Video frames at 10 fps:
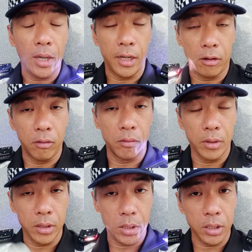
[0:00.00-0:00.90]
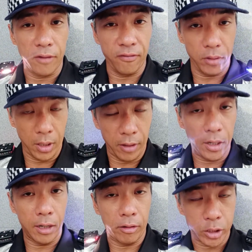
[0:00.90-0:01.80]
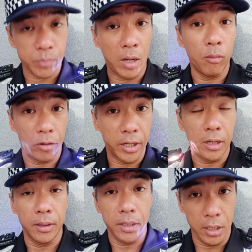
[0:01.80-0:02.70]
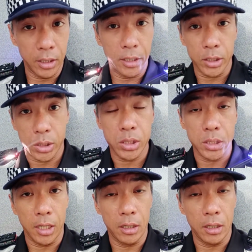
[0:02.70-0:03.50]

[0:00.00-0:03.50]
And I'll expound more on that in the next